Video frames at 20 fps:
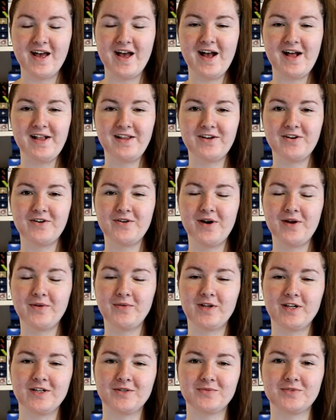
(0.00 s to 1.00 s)
Hello and
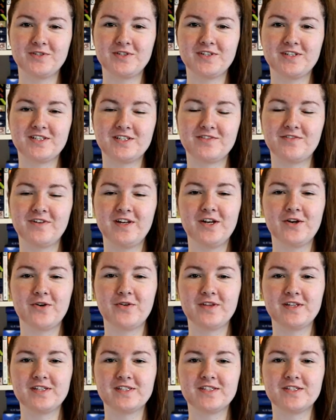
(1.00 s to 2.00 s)
welcome to this
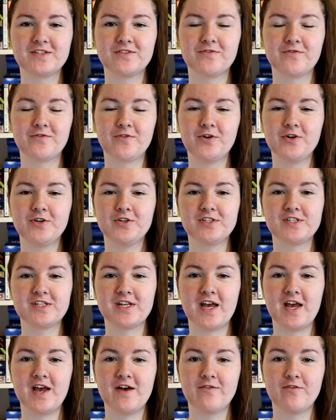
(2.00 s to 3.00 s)
video. This is the first
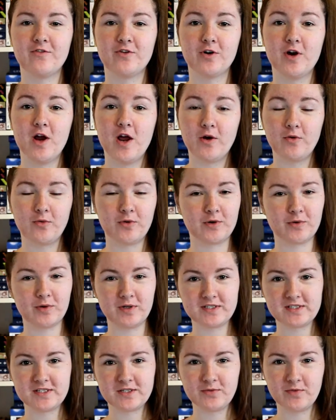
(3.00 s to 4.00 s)
ever
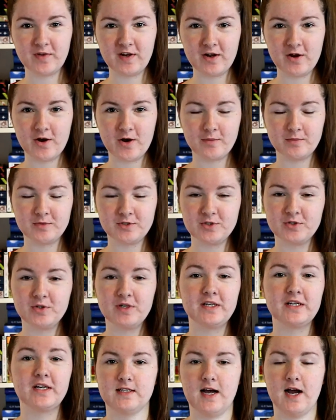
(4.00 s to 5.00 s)
requested video I'm
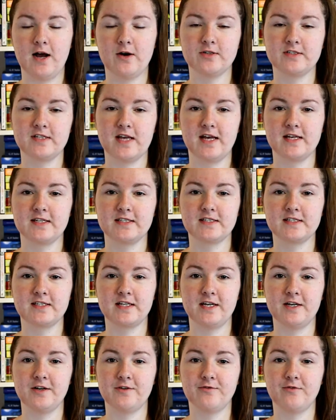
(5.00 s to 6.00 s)
doing. I was
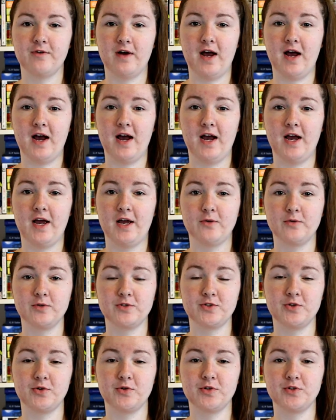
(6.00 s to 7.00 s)
asked if I
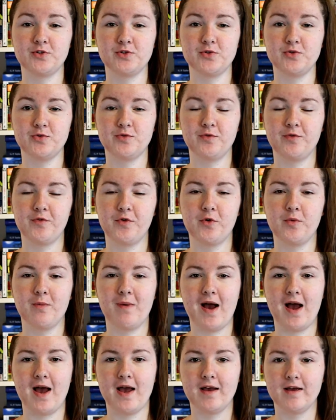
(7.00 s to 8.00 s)
was going to review
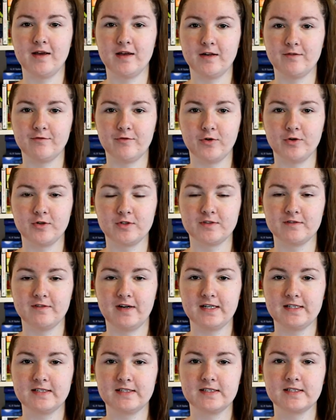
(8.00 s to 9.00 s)
my Infernal
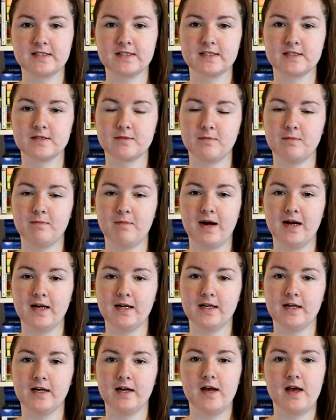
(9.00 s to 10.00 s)
Devices
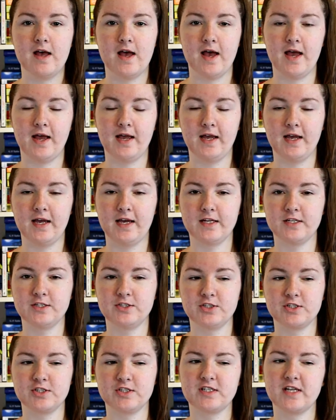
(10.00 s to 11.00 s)
manga and
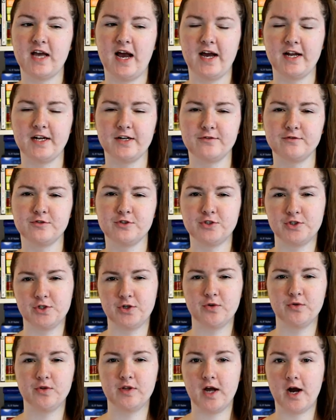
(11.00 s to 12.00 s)
just kind of
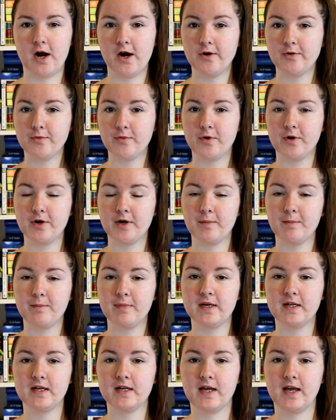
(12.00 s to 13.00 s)
show the artwork a
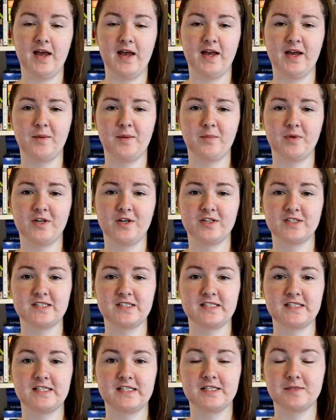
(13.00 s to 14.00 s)
bit. And
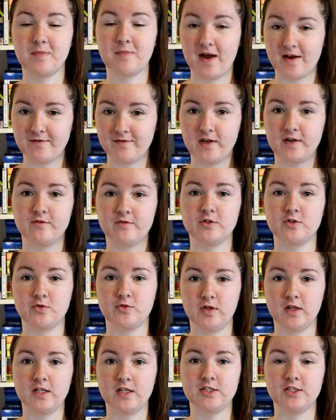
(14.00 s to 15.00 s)
because this is my favorite
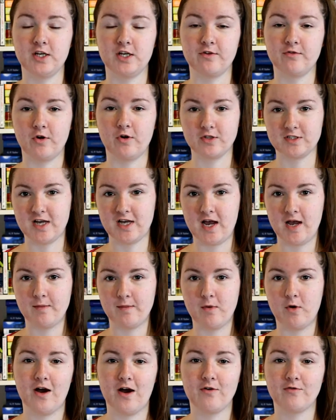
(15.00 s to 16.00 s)
trilogy of all
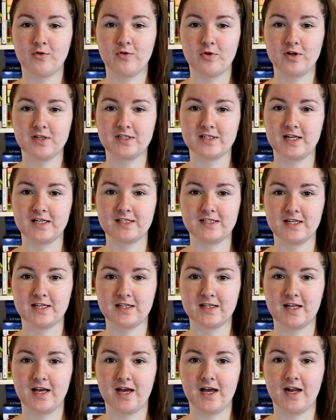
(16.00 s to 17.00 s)
time, of course I
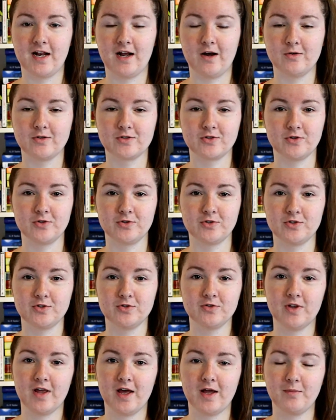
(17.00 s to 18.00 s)
said that I was going to
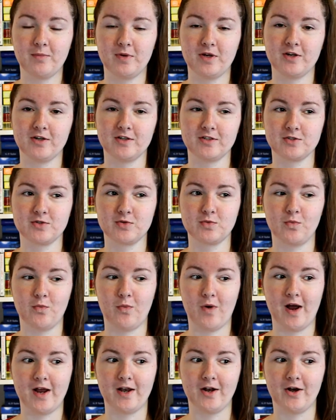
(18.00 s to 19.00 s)
do that because
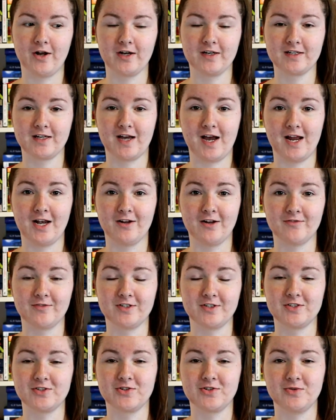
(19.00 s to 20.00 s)
why not? I love
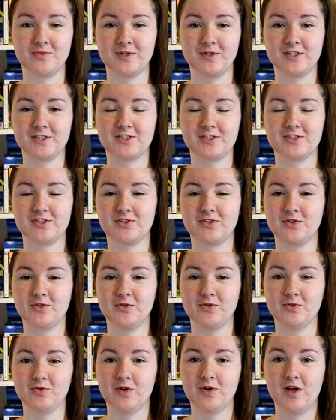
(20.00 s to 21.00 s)
this so much,
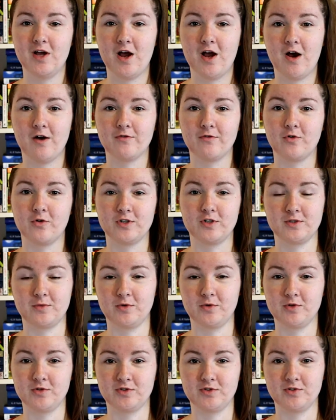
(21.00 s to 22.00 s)
so of course
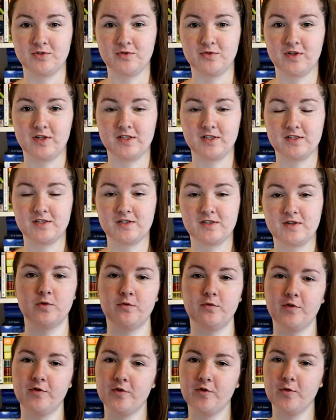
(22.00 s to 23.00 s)
I'm going to do this. The
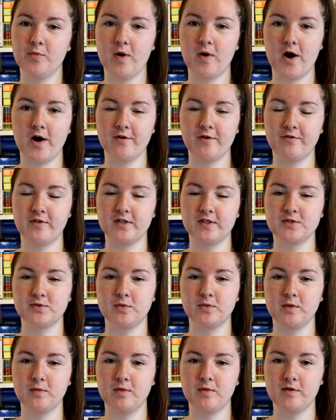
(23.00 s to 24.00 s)
review part of this
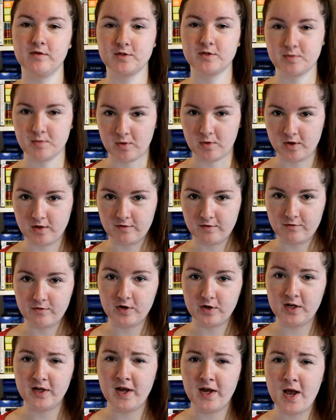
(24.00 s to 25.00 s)
will be spoiler
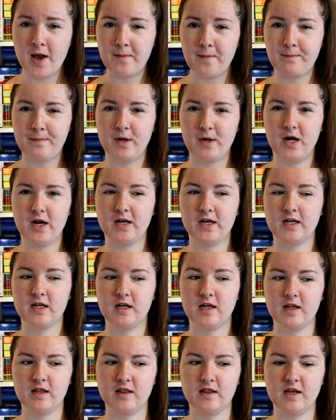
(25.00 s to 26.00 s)
free, but
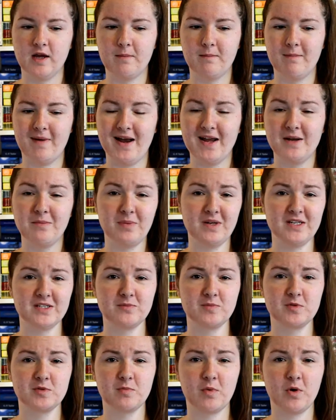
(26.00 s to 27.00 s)
there might be
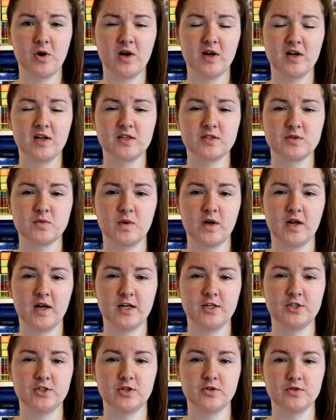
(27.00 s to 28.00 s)
some spoilers when
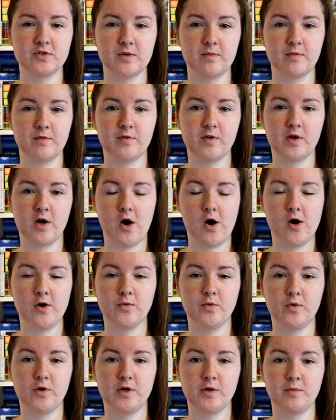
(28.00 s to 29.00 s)
I show some of the
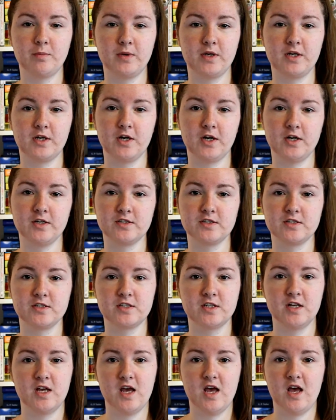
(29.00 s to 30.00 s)
artwork
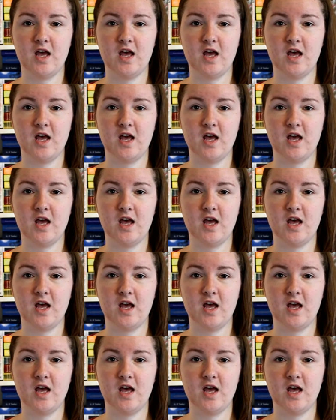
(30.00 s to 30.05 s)
because,